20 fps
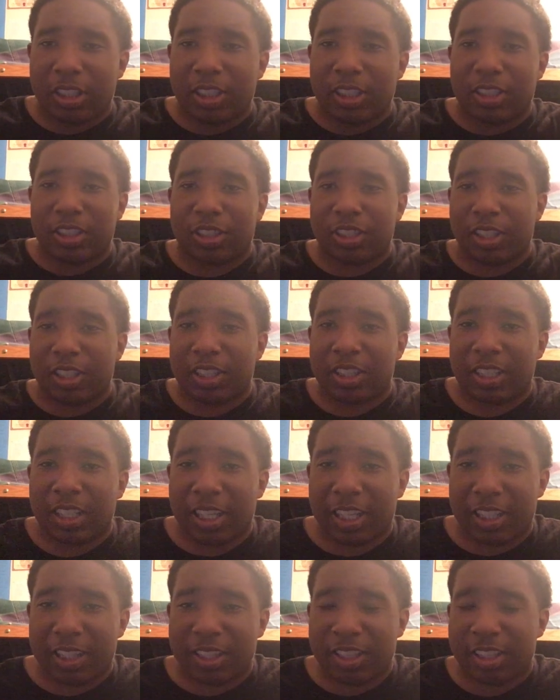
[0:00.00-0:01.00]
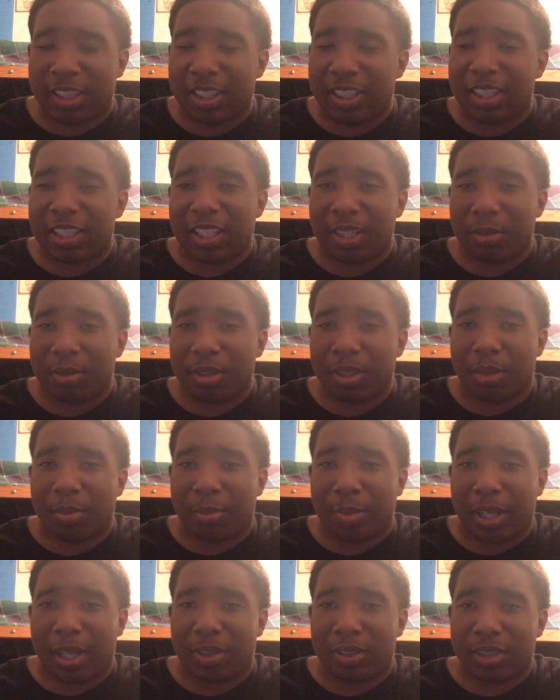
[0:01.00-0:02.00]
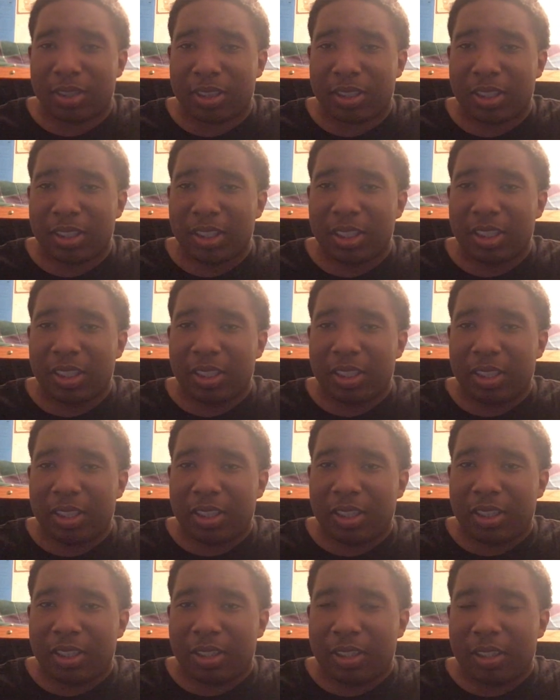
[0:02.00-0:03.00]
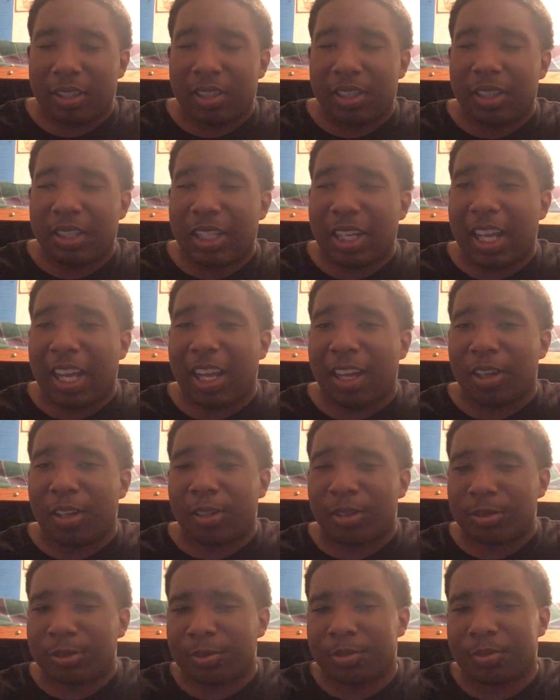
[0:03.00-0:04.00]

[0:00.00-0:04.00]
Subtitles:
It's just like, it's something about it. Now,